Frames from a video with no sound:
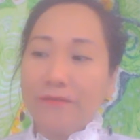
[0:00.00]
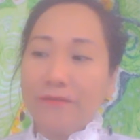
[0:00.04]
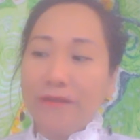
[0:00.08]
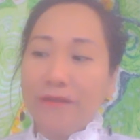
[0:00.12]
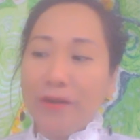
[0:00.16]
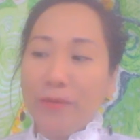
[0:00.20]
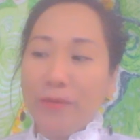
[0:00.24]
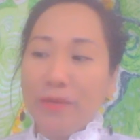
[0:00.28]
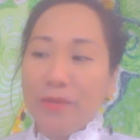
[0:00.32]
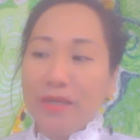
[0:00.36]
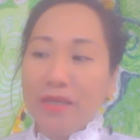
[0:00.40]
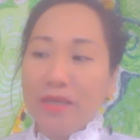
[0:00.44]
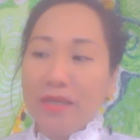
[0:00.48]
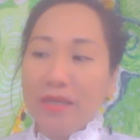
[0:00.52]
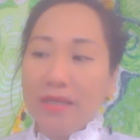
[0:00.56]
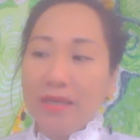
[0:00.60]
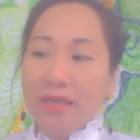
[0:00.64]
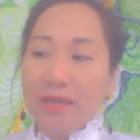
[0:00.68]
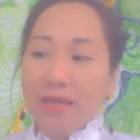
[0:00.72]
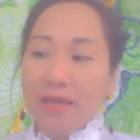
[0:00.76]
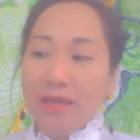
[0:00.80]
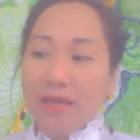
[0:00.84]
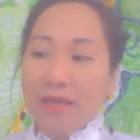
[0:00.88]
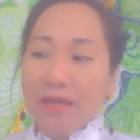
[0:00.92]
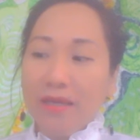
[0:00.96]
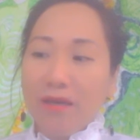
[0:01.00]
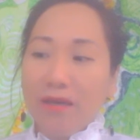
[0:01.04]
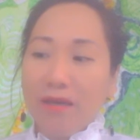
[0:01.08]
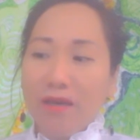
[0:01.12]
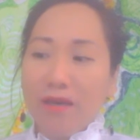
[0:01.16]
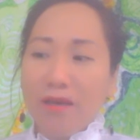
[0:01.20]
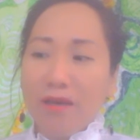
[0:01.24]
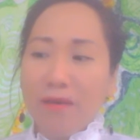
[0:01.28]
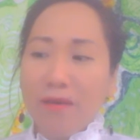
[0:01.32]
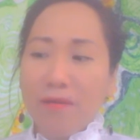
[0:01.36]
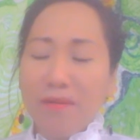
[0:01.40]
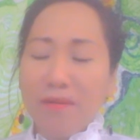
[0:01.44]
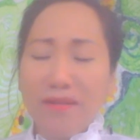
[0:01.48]
very
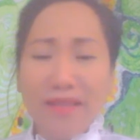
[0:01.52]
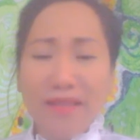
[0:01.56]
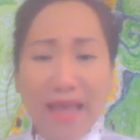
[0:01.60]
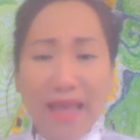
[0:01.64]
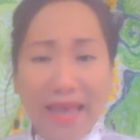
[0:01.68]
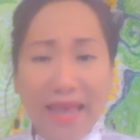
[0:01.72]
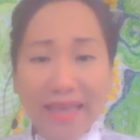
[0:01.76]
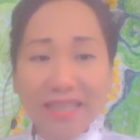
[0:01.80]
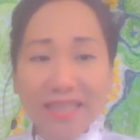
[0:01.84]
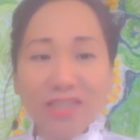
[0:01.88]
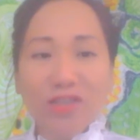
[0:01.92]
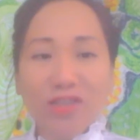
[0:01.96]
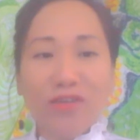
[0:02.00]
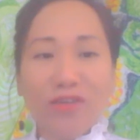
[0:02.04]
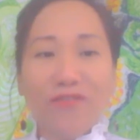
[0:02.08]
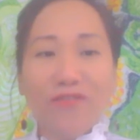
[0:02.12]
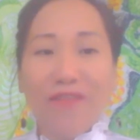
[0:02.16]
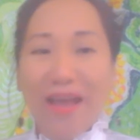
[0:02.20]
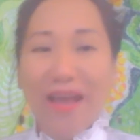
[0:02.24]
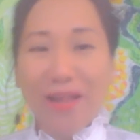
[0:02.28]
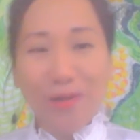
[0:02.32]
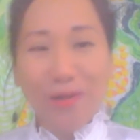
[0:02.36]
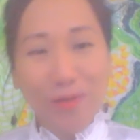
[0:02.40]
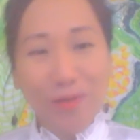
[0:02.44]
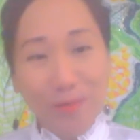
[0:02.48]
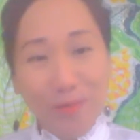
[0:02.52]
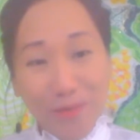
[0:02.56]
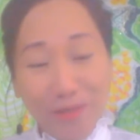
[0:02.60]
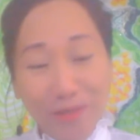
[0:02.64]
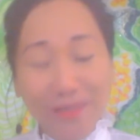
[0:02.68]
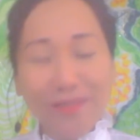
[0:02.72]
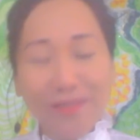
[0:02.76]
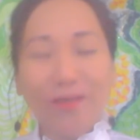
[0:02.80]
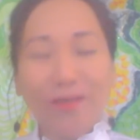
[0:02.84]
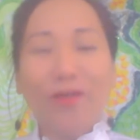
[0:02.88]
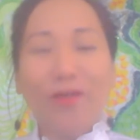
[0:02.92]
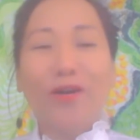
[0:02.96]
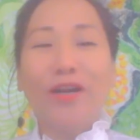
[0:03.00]
nice or
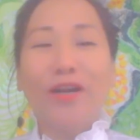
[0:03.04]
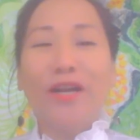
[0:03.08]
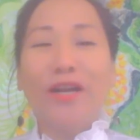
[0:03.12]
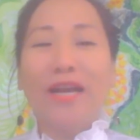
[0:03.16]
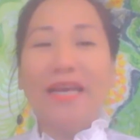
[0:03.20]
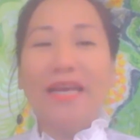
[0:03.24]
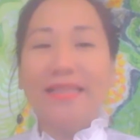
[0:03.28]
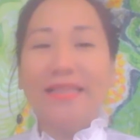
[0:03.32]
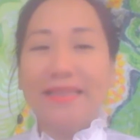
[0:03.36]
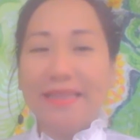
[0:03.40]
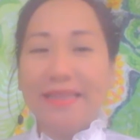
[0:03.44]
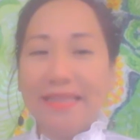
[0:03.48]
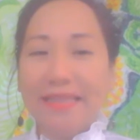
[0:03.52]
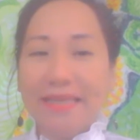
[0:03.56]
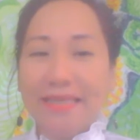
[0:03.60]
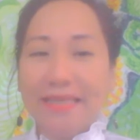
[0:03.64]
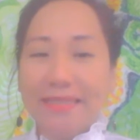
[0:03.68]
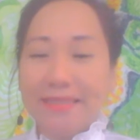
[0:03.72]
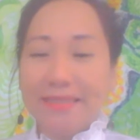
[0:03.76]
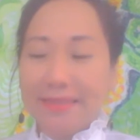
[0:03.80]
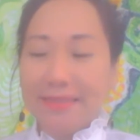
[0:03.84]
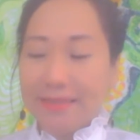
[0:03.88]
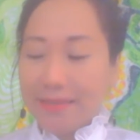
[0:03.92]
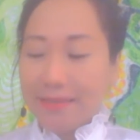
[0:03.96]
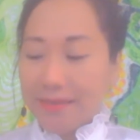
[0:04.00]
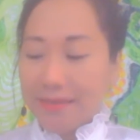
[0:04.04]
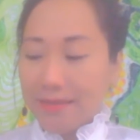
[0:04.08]
valuable, or at least